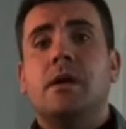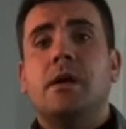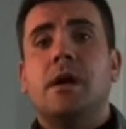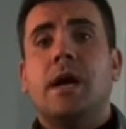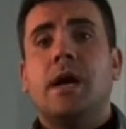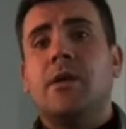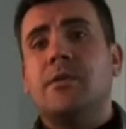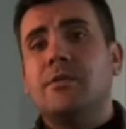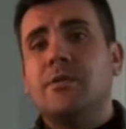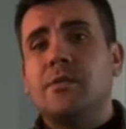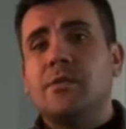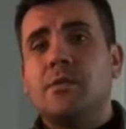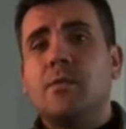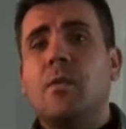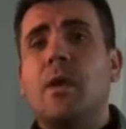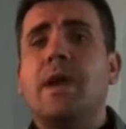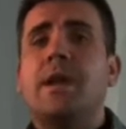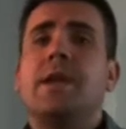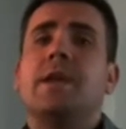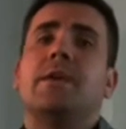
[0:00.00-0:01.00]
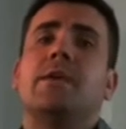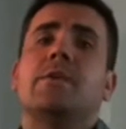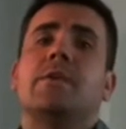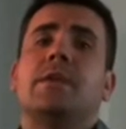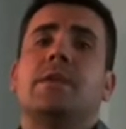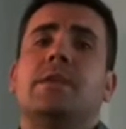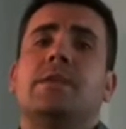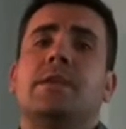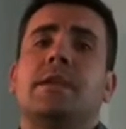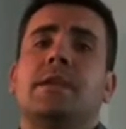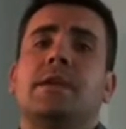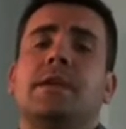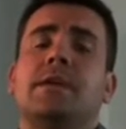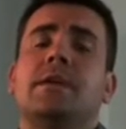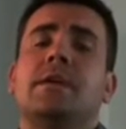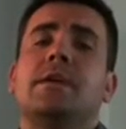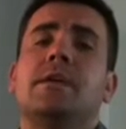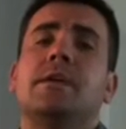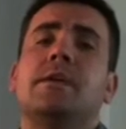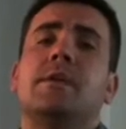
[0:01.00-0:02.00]
outdoor wedding or anything
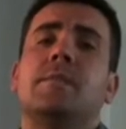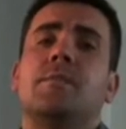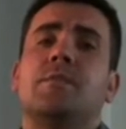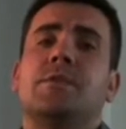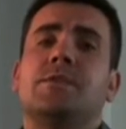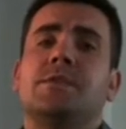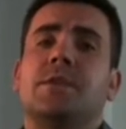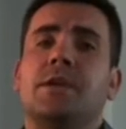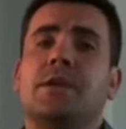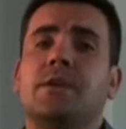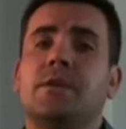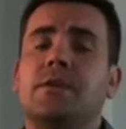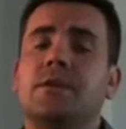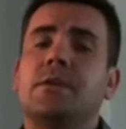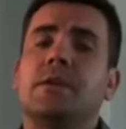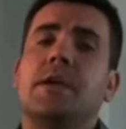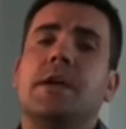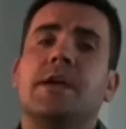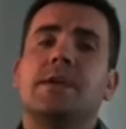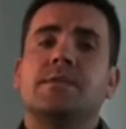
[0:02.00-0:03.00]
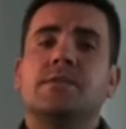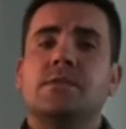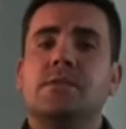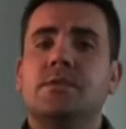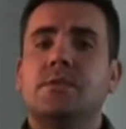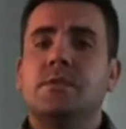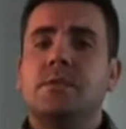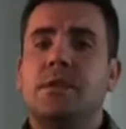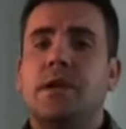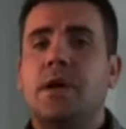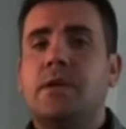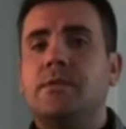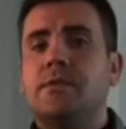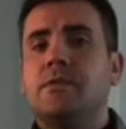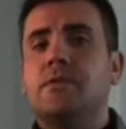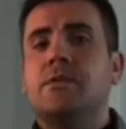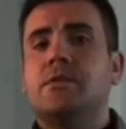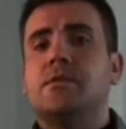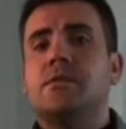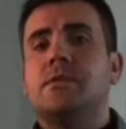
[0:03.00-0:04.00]
in particular that has to do with
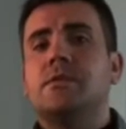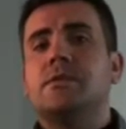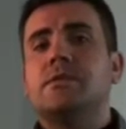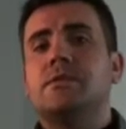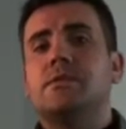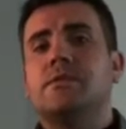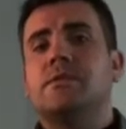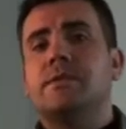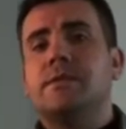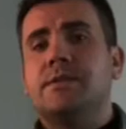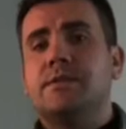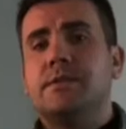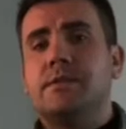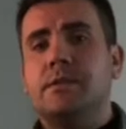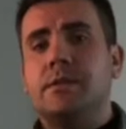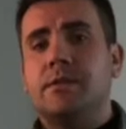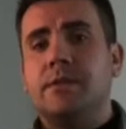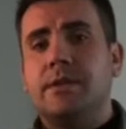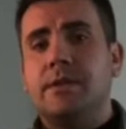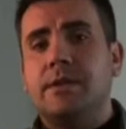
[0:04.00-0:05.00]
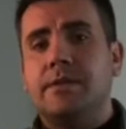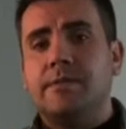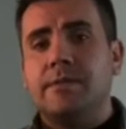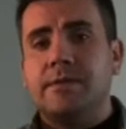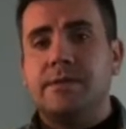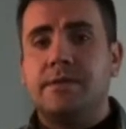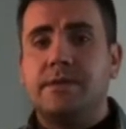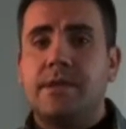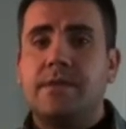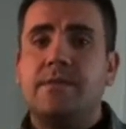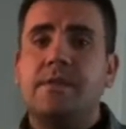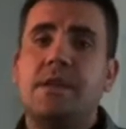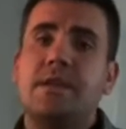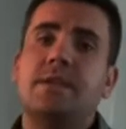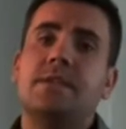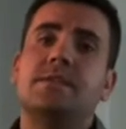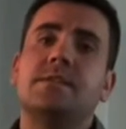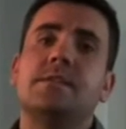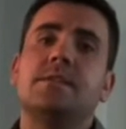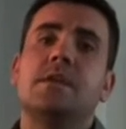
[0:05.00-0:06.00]
outdoors or any
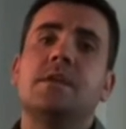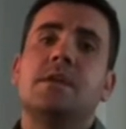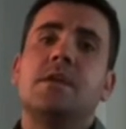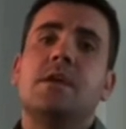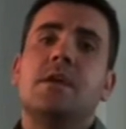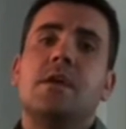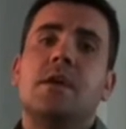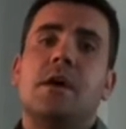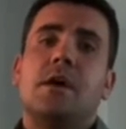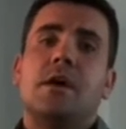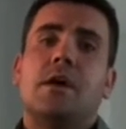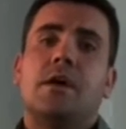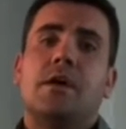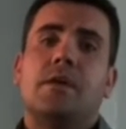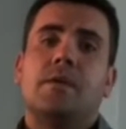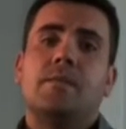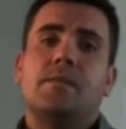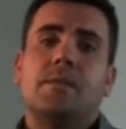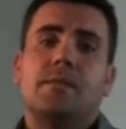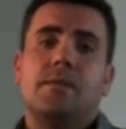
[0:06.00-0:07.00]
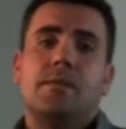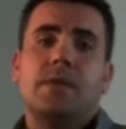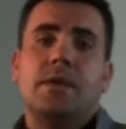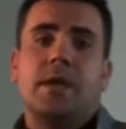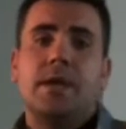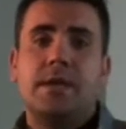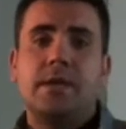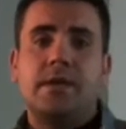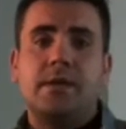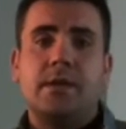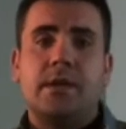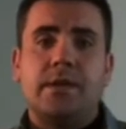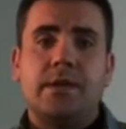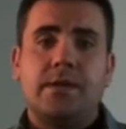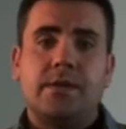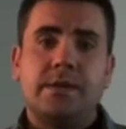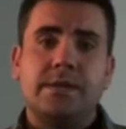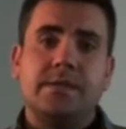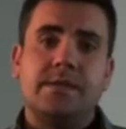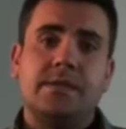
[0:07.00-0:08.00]
festivities. Like you
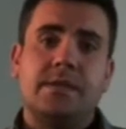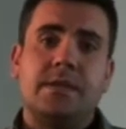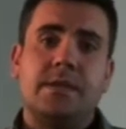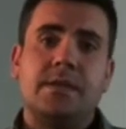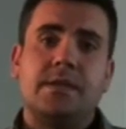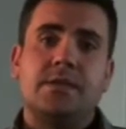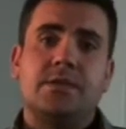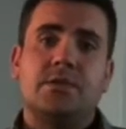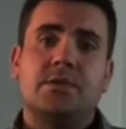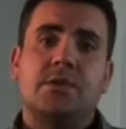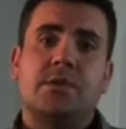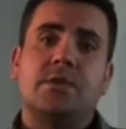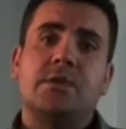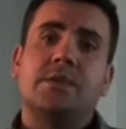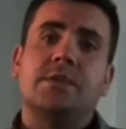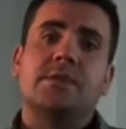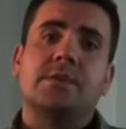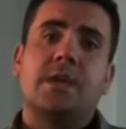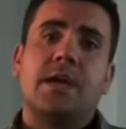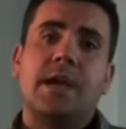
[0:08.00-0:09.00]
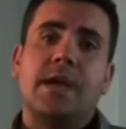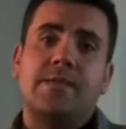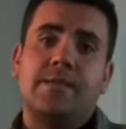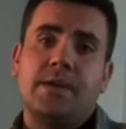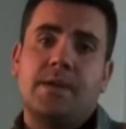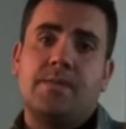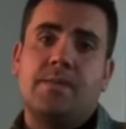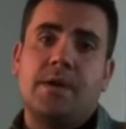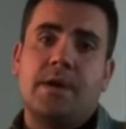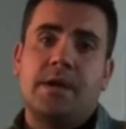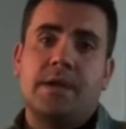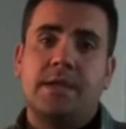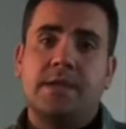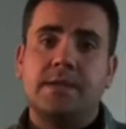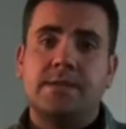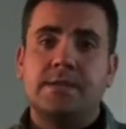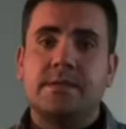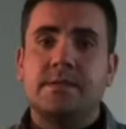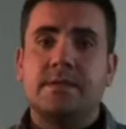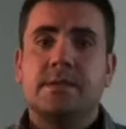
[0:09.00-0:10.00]
can see, the shirt does not have any
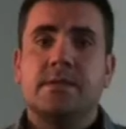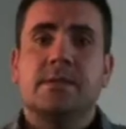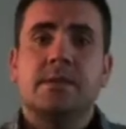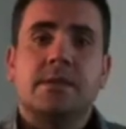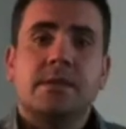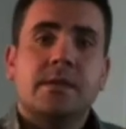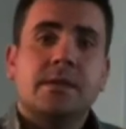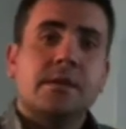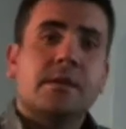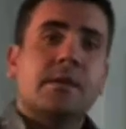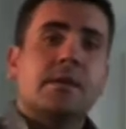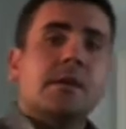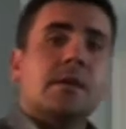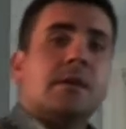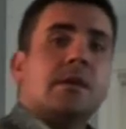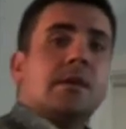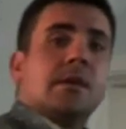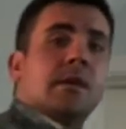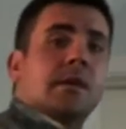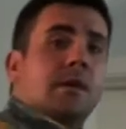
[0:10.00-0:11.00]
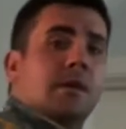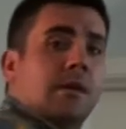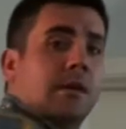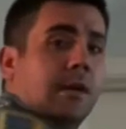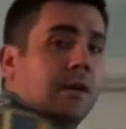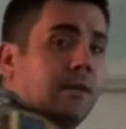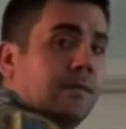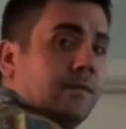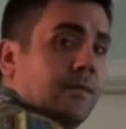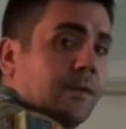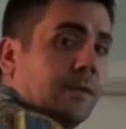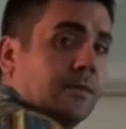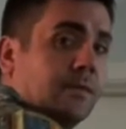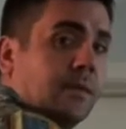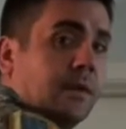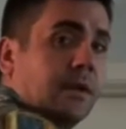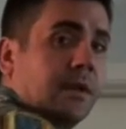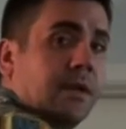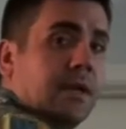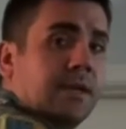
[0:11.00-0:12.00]
pockets and it fits
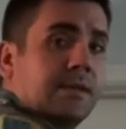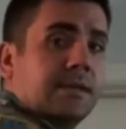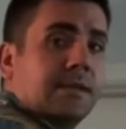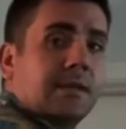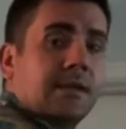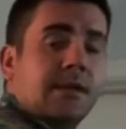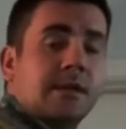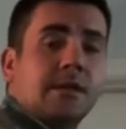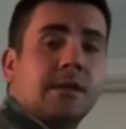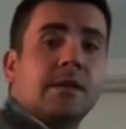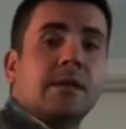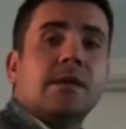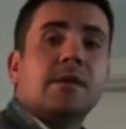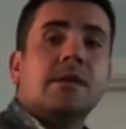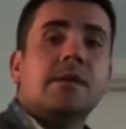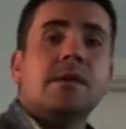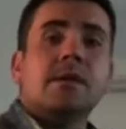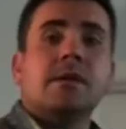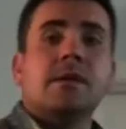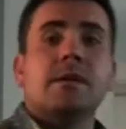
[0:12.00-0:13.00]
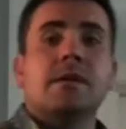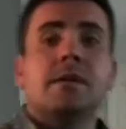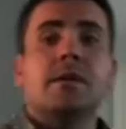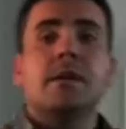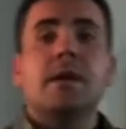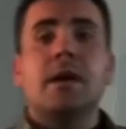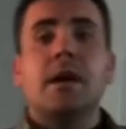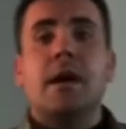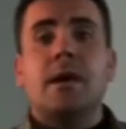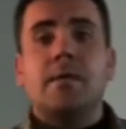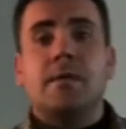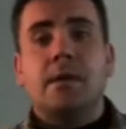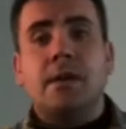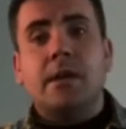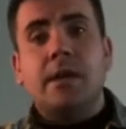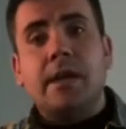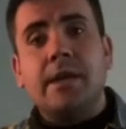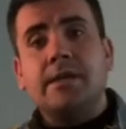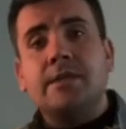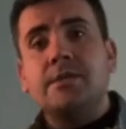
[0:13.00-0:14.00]
really nicely. I really
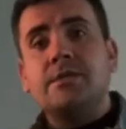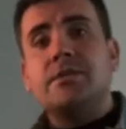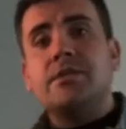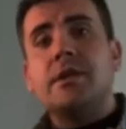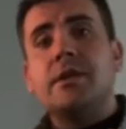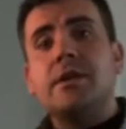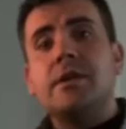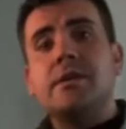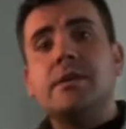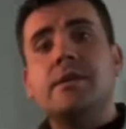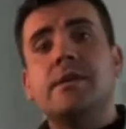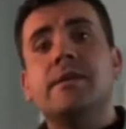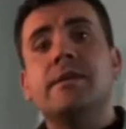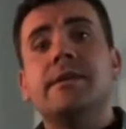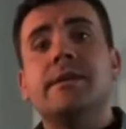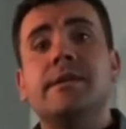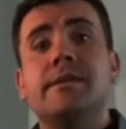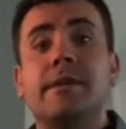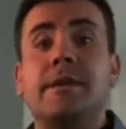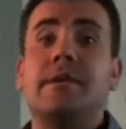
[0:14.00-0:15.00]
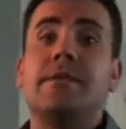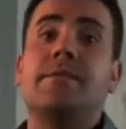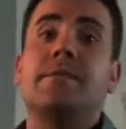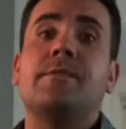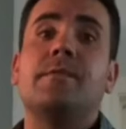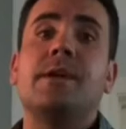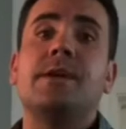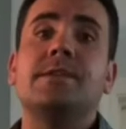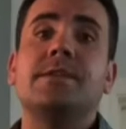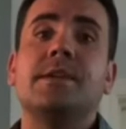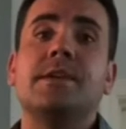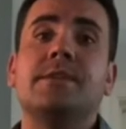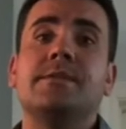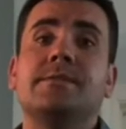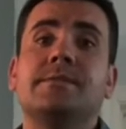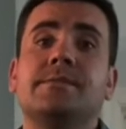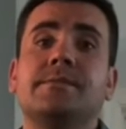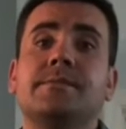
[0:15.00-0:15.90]
like this shirt. Thank you for watching.